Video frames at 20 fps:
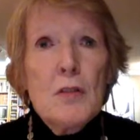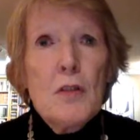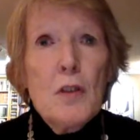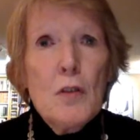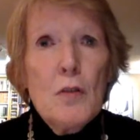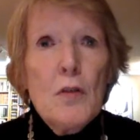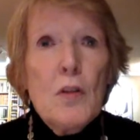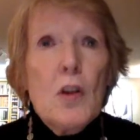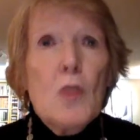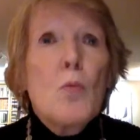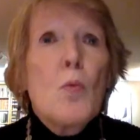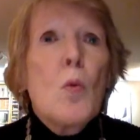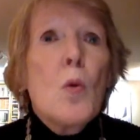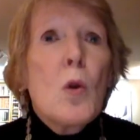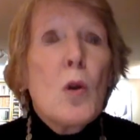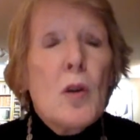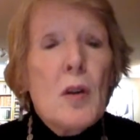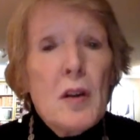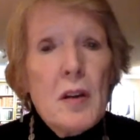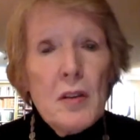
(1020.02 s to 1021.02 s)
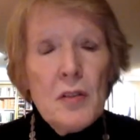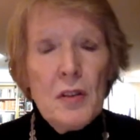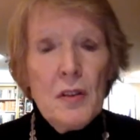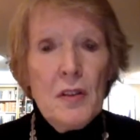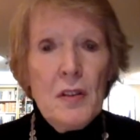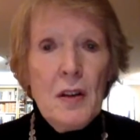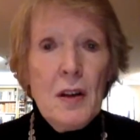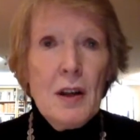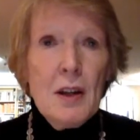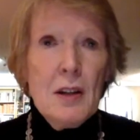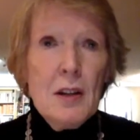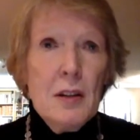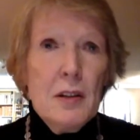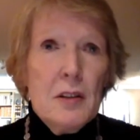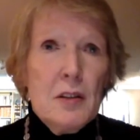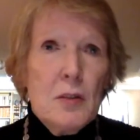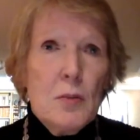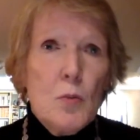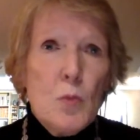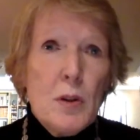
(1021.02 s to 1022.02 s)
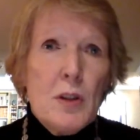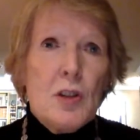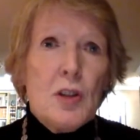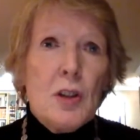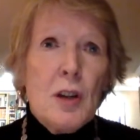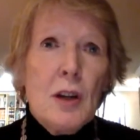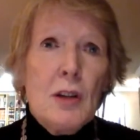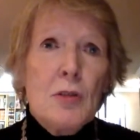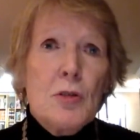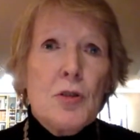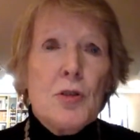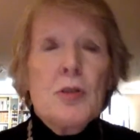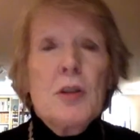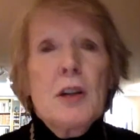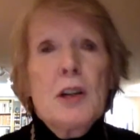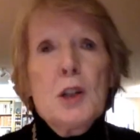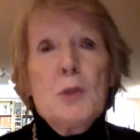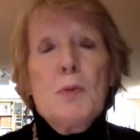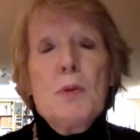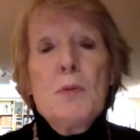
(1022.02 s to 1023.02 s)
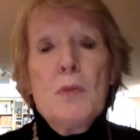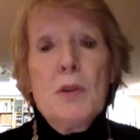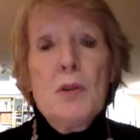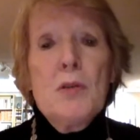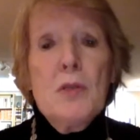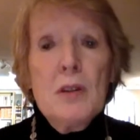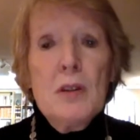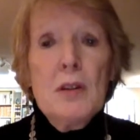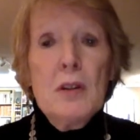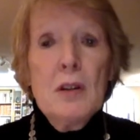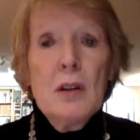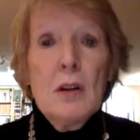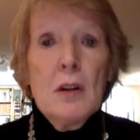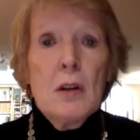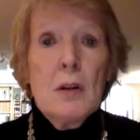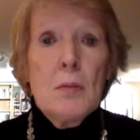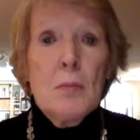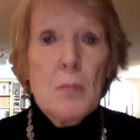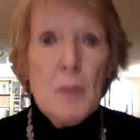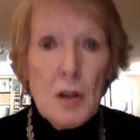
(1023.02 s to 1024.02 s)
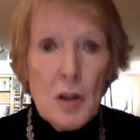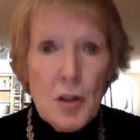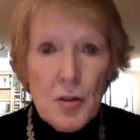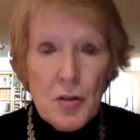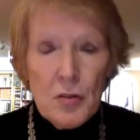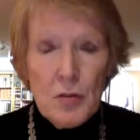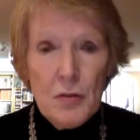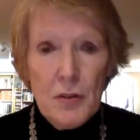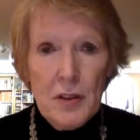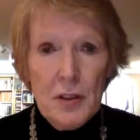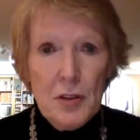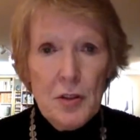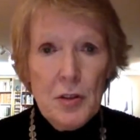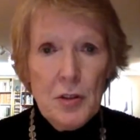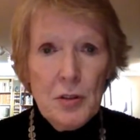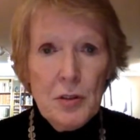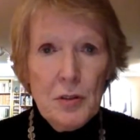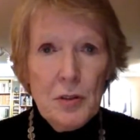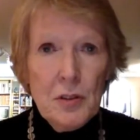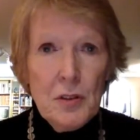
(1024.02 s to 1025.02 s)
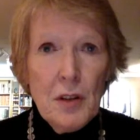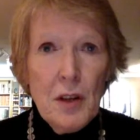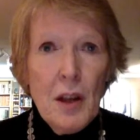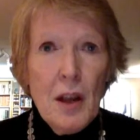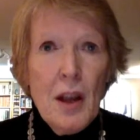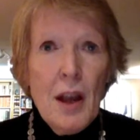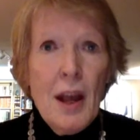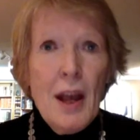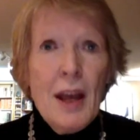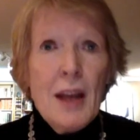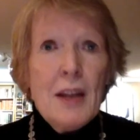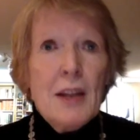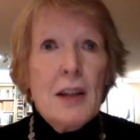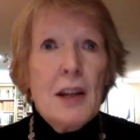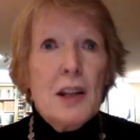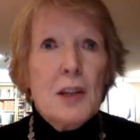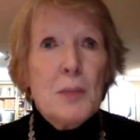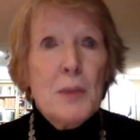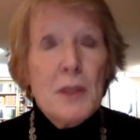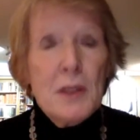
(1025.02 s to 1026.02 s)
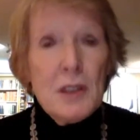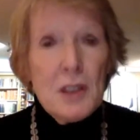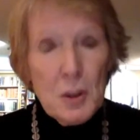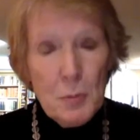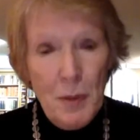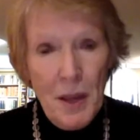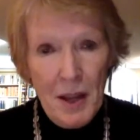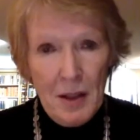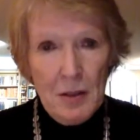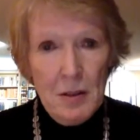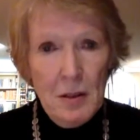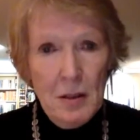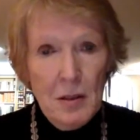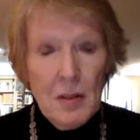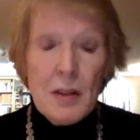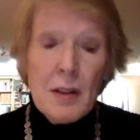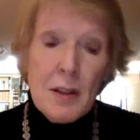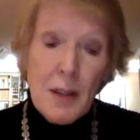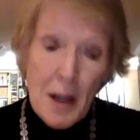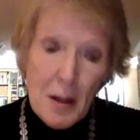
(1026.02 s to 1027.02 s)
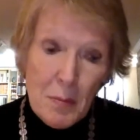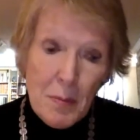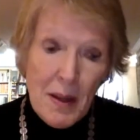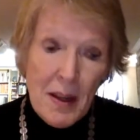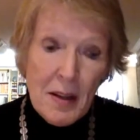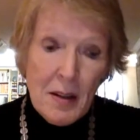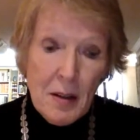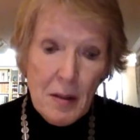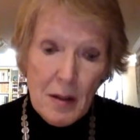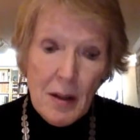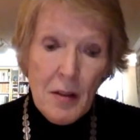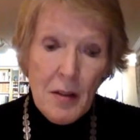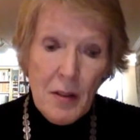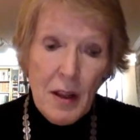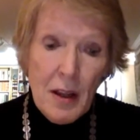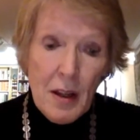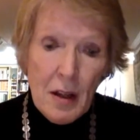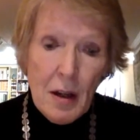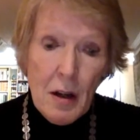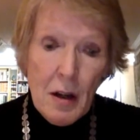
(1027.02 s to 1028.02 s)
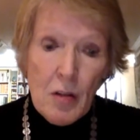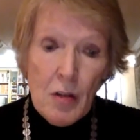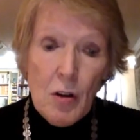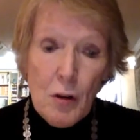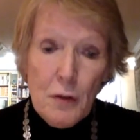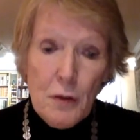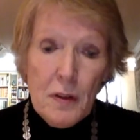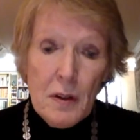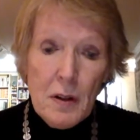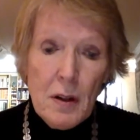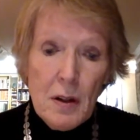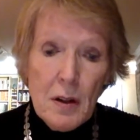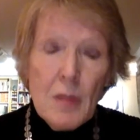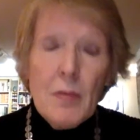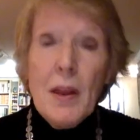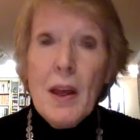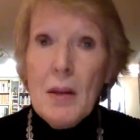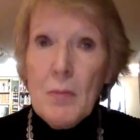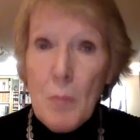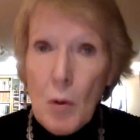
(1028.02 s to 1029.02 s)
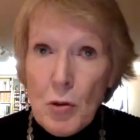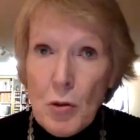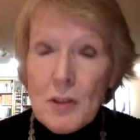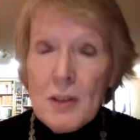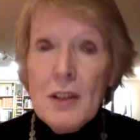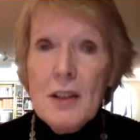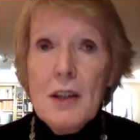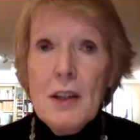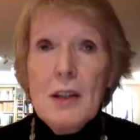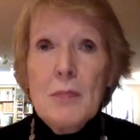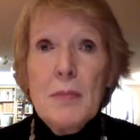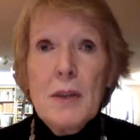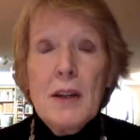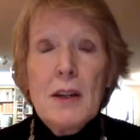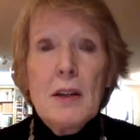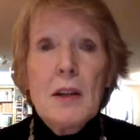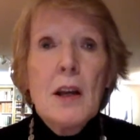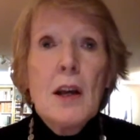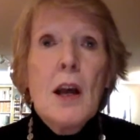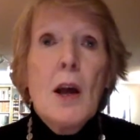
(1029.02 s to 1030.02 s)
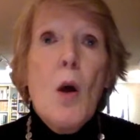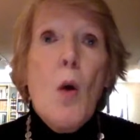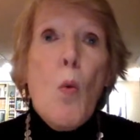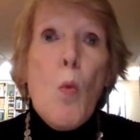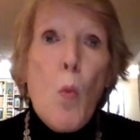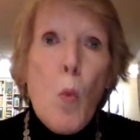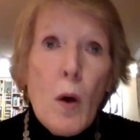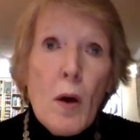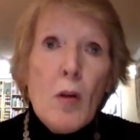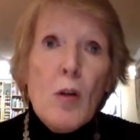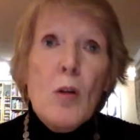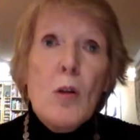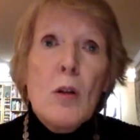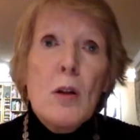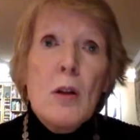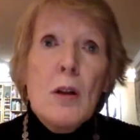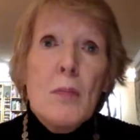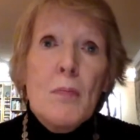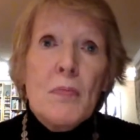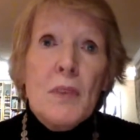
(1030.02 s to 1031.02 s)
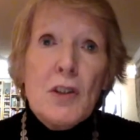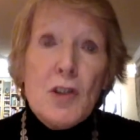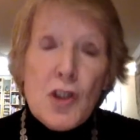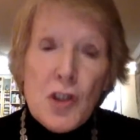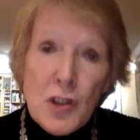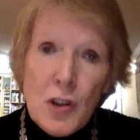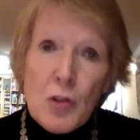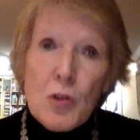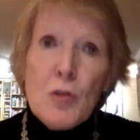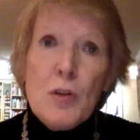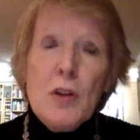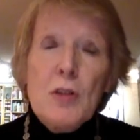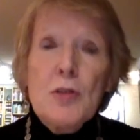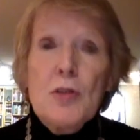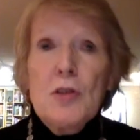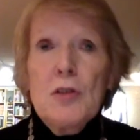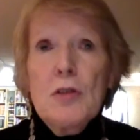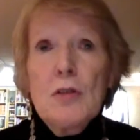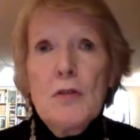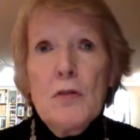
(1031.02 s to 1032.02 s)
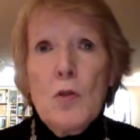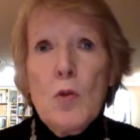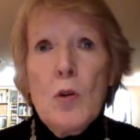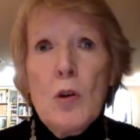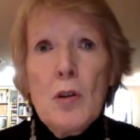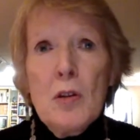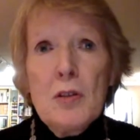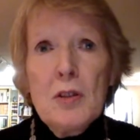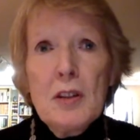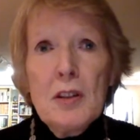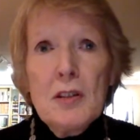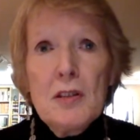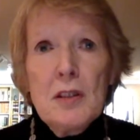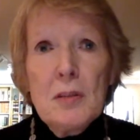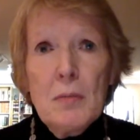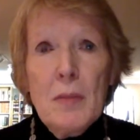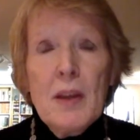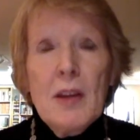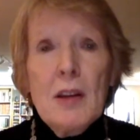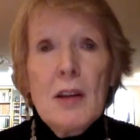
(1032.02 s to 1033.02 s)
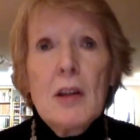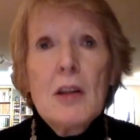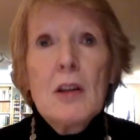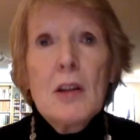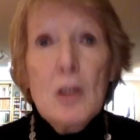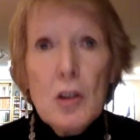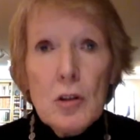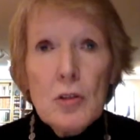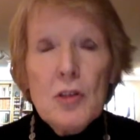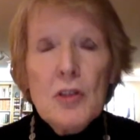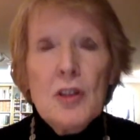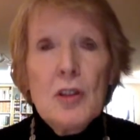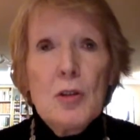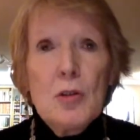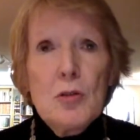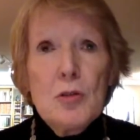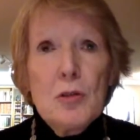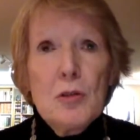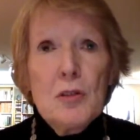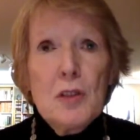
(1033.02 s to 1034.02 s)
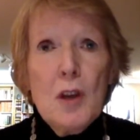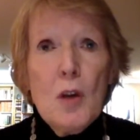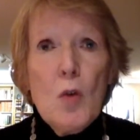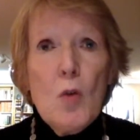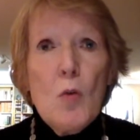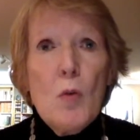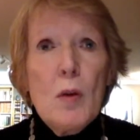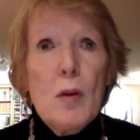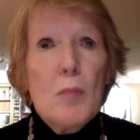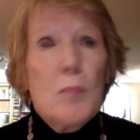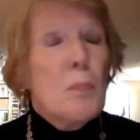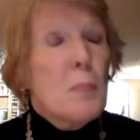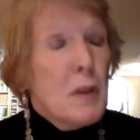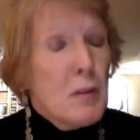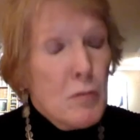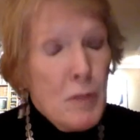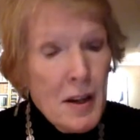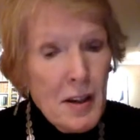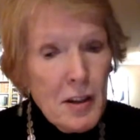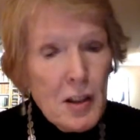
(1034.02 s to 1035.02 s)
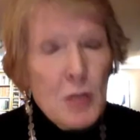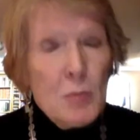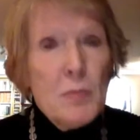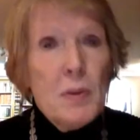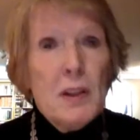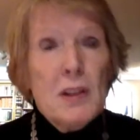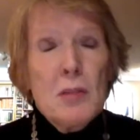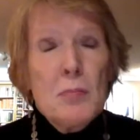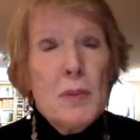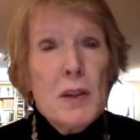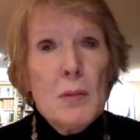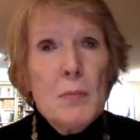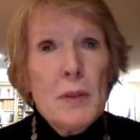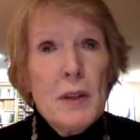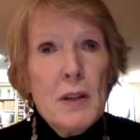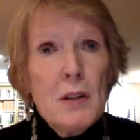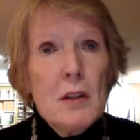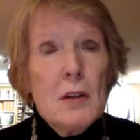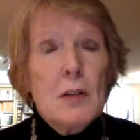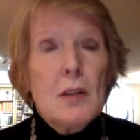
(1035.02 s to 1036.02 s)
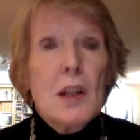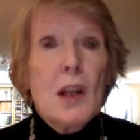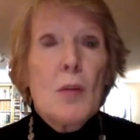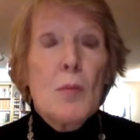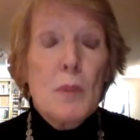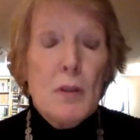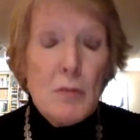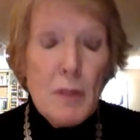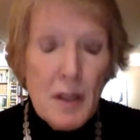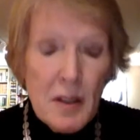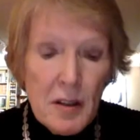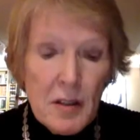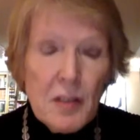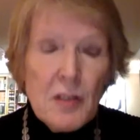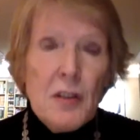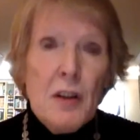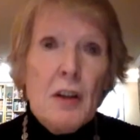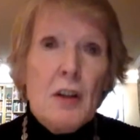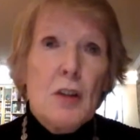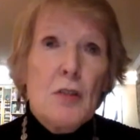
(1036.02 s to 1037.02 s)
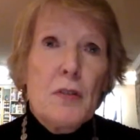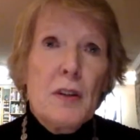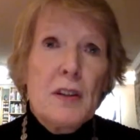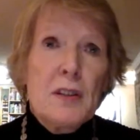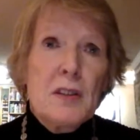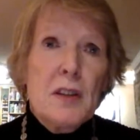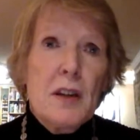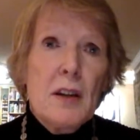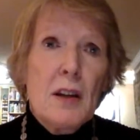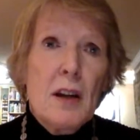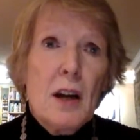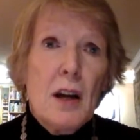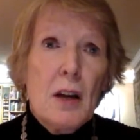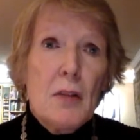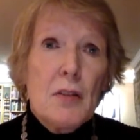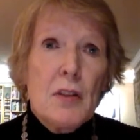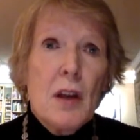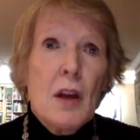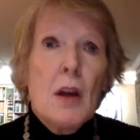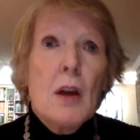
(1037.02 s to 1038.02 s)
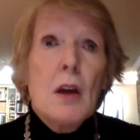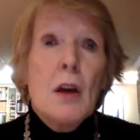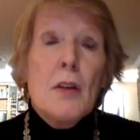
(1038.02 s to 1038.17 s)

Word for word: of, of warrior societies in which culture has promoted martial virtues and it has been expected that young men, and they are often and mostly young men, will show those sort of qualities that make good soldiers. They will be ready to be, to be obedient. They'll be ready to sacrifice their lives.